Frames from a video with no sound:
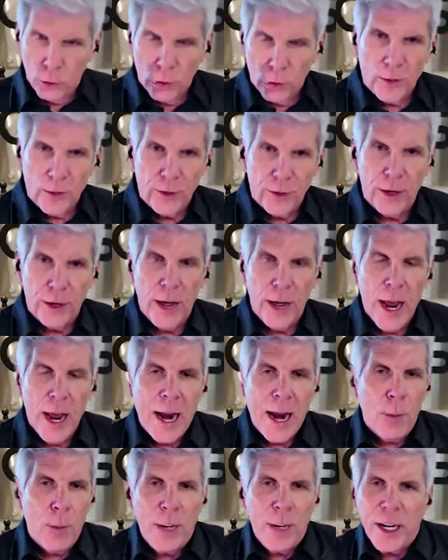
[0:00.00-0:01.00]
you will live in,
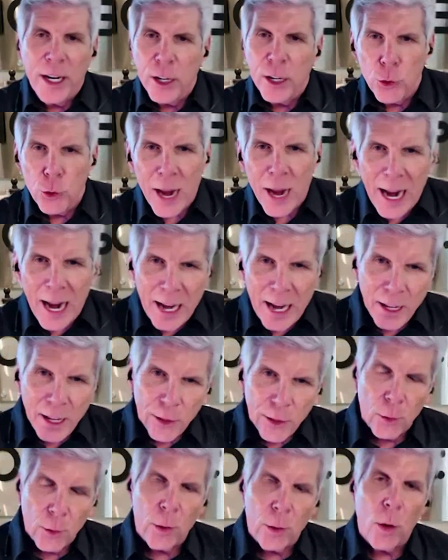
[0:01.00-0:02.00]
and we can do
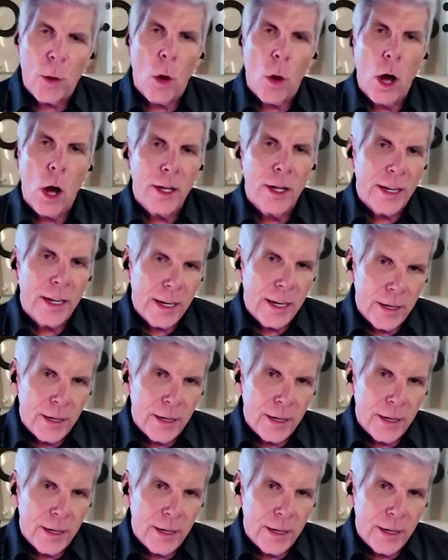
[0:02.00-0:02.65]
anything we want